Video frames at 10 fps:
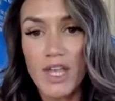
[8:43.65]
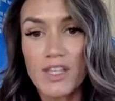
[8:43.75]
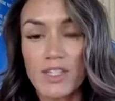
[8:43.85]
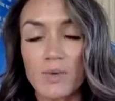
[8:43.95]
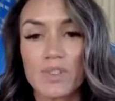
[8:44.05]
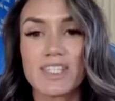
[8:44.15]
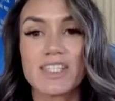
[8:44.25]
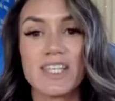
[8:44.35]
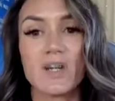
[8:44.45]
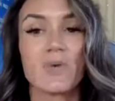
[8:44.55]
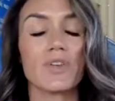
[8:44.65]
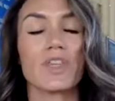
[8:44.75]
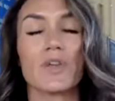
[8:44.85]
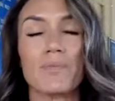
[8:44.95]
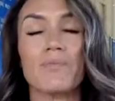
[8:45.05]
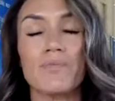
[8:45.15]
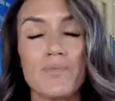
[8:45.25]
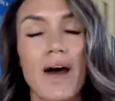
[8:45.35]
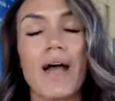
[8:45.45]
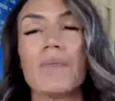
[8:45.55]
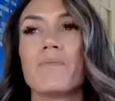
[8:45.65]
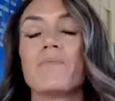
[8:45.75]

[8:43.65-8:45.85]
So my